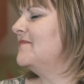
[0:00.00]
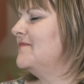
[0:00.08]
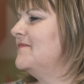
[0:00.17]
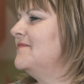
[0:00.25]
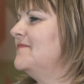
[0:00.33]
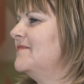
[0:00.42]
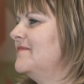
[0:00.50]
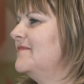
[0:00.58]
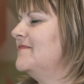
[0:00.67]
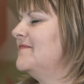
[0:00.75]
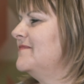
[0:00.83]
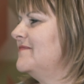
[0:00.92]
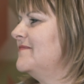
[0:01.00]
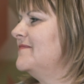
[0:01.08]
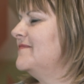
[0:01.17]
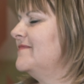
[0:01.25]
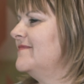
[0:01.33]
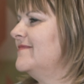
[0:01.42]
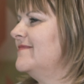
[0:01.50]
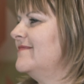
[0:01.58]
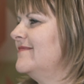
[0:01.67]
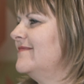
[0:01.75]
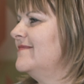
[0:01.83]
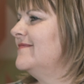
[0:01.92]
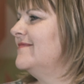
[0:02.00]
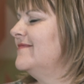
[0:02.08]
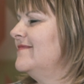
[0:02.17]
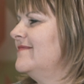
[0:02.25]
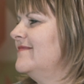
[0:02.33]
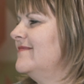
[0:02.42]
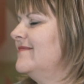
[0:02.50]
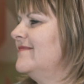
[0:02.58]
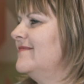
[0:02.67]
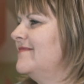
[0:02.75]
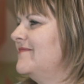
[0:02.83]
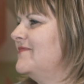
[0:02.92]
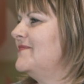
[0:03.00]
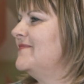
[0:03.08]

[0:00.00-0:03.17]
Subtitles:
This person isn't speaking.